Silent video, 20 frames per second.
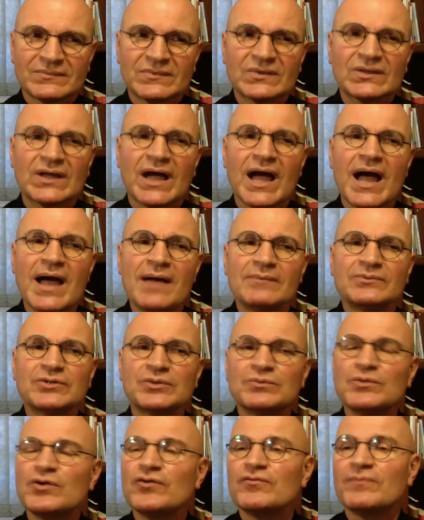Time to
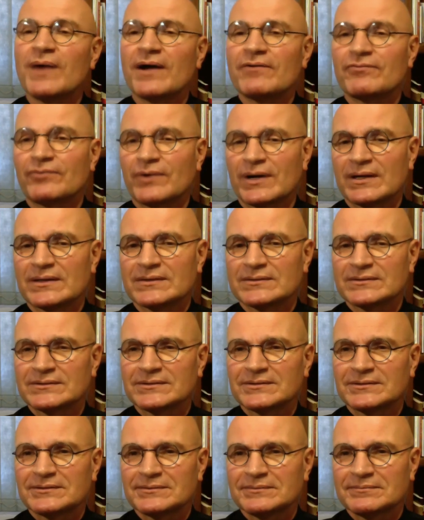move, my
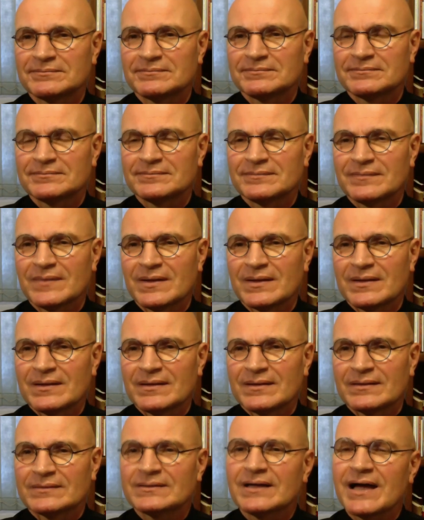friends.
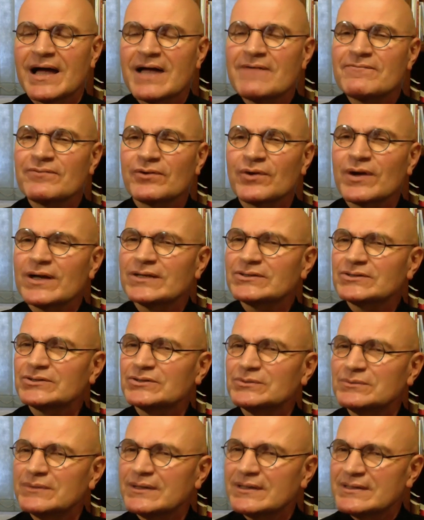Time for us
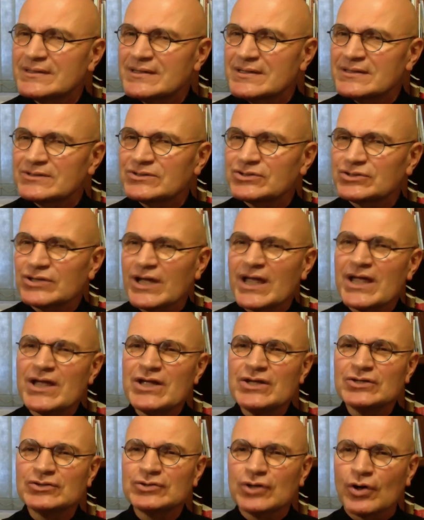to
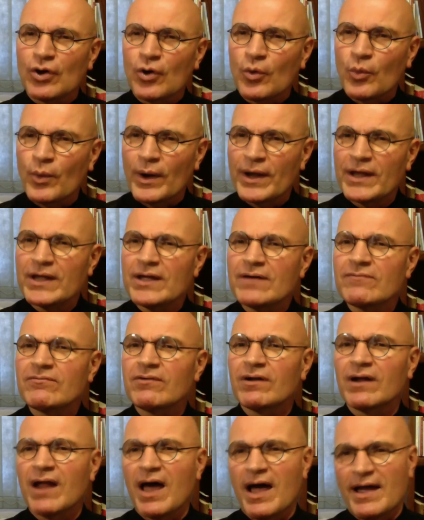change our way of
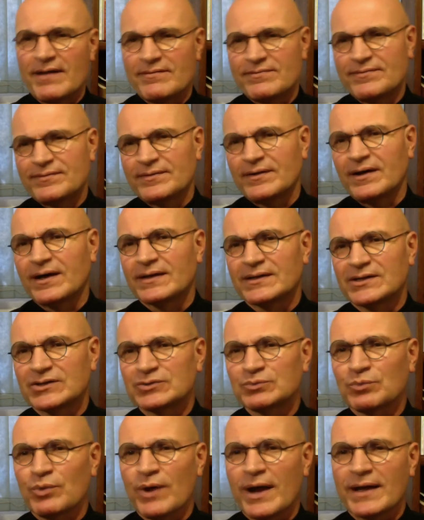life on
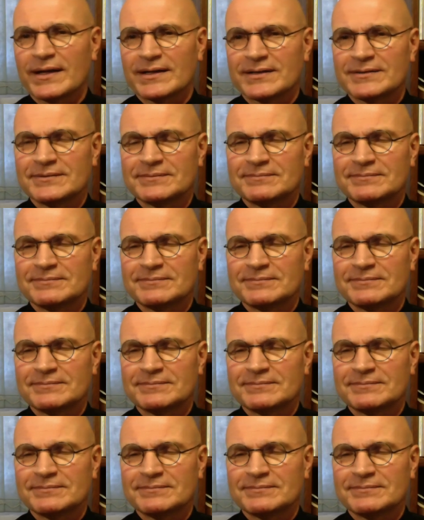this planet.